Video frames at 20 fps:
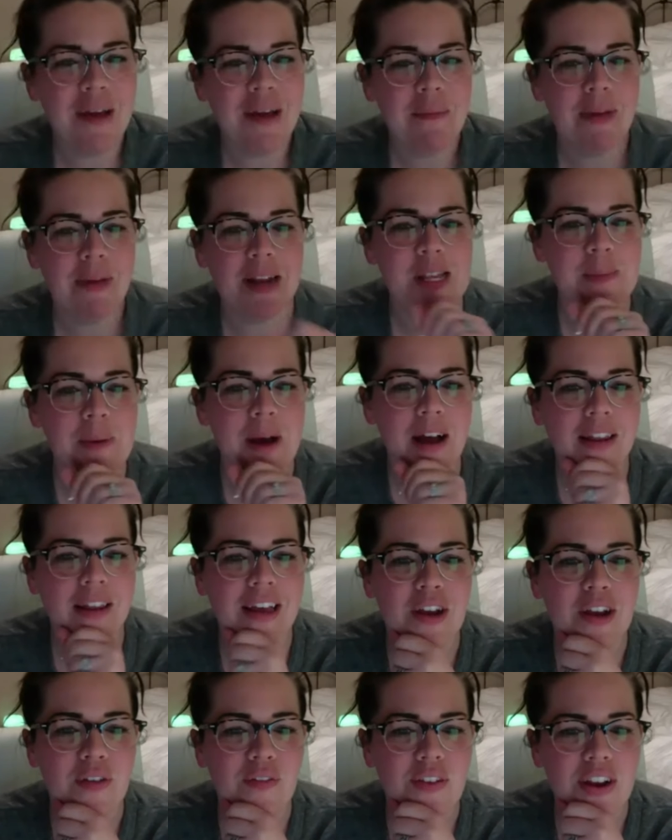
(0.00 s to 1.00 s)
i will um,
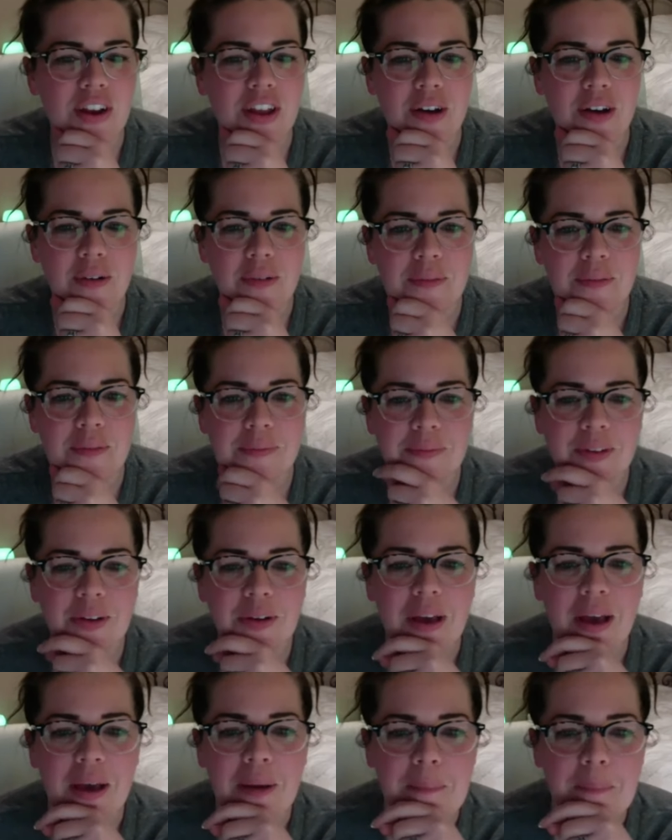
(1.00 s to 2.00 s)
spotlight your oh. video.
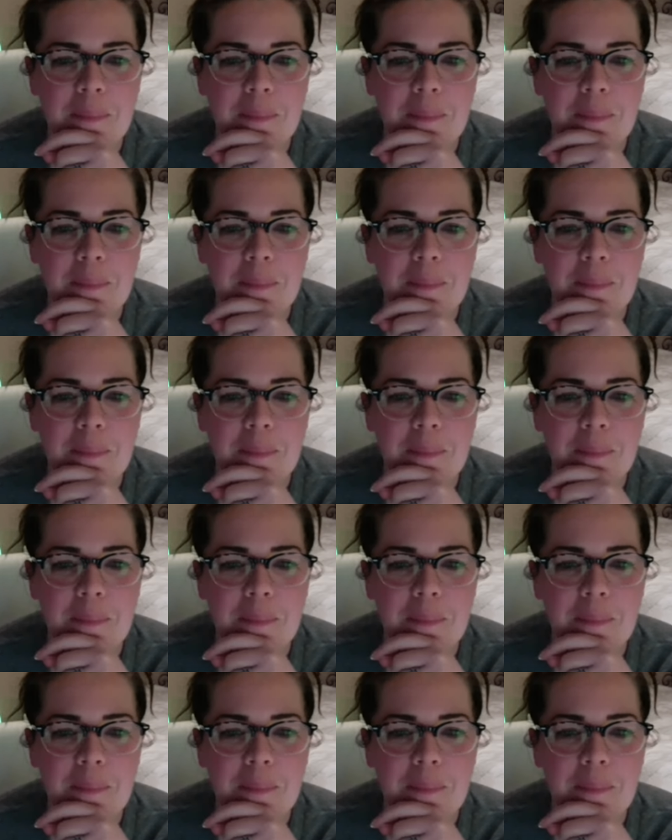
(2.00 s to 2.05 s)
Okay.